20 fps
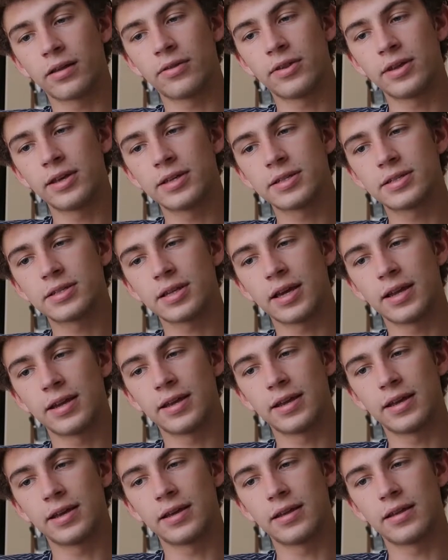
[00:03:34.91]
this and
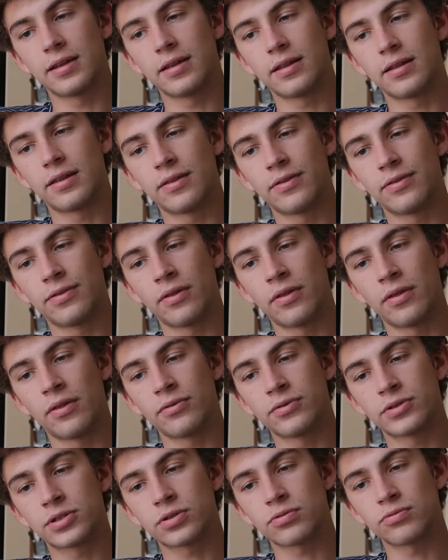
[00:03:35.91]
hit
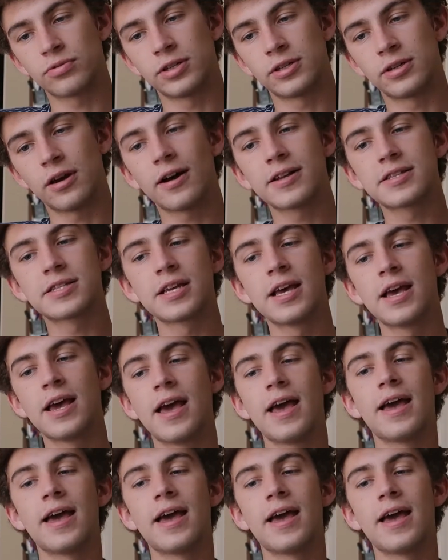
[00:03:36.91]
those 3 dots,